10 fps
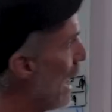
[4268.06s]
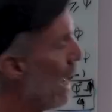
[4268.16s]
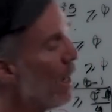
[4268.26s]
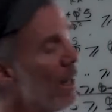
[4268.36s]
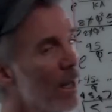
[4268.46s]

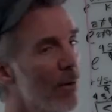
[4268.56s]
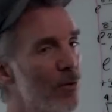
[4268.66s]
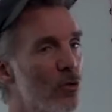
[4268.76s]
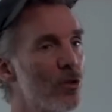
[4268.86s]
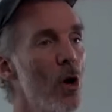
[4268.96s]
But
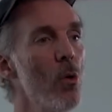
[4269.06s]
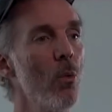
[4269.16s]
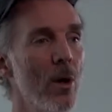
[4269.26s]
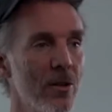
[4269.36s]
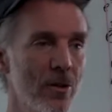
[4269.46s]
if you
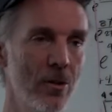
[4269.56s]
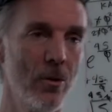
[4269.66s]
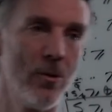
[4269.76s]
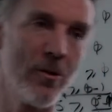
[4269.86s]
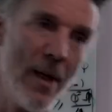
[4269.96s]
don't want to
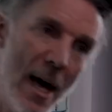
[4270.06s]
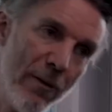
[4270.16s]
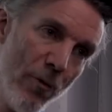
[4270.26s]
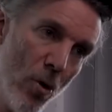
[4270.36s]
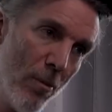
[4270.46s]
use
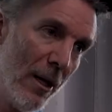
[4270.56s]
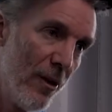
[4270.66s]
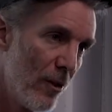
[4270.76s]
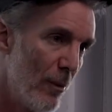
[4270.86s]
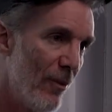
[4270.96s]
that
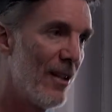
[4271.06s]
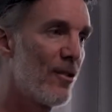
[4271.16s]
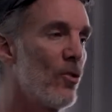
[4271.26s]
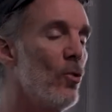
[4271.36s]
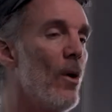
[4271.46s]
formalism, if
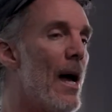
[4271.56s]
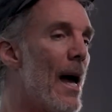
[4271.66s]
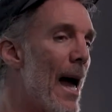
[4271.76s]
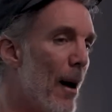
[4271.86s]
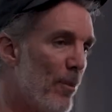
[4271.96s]
it's too
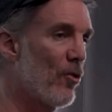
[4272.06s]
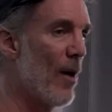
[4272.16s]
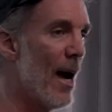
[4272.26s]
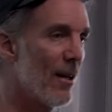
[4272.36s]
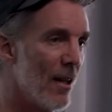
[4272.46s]

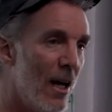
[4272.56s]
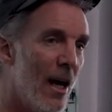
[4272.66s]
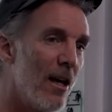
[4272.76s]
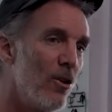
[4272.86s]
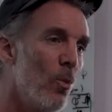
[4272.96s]
abstract,
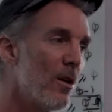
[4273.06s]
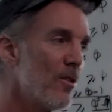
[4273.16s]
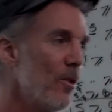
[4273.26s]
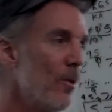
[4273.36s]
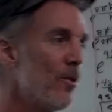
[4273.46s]
and you want
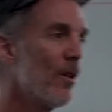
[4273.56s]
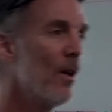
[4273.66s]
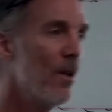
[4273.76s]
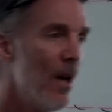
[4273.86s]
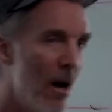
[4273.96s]
to use
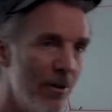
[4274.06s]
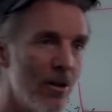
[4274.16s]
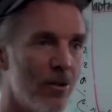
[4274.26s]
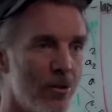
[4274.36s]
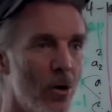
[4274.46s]

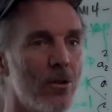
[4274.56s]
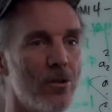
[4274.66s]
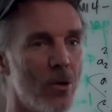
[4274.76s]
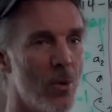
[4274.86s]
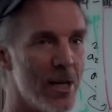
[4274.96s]

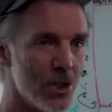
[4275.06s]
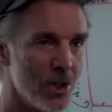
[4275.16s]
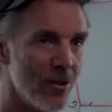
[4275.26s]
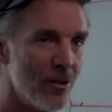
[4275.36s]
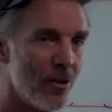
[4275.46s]
Navier-Stokes
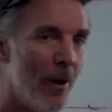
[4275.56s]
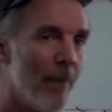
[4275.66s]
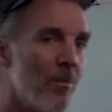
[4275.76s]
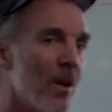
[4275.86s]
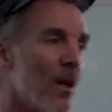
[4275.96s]
equations,
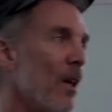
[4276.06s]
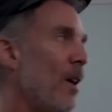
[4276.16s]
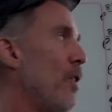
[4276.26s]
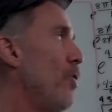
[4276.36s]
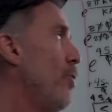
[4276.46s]

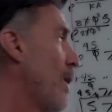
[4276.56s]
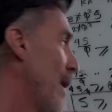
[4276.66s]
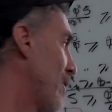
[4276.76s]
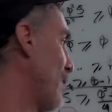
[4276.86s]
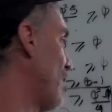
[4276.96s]
you get the